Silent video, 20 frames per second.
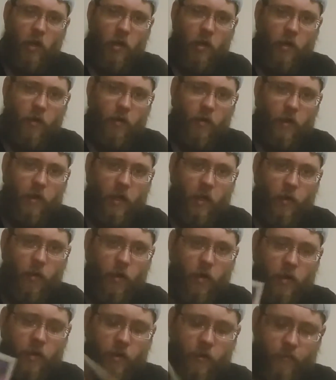Nikki
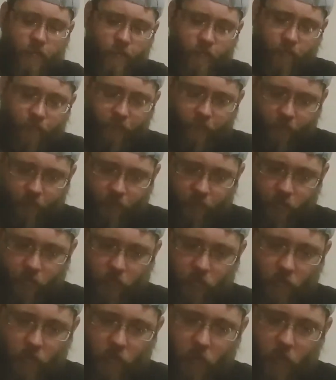Cross
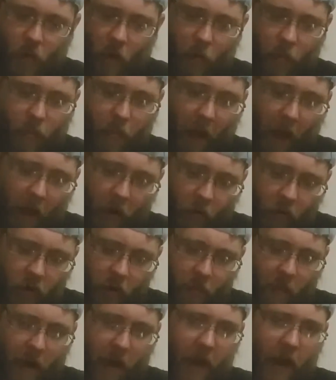back when the
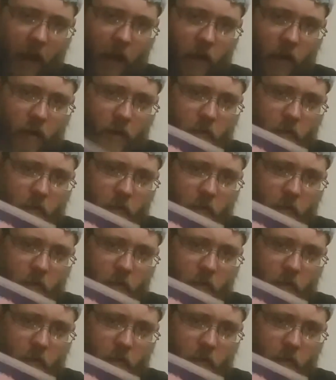man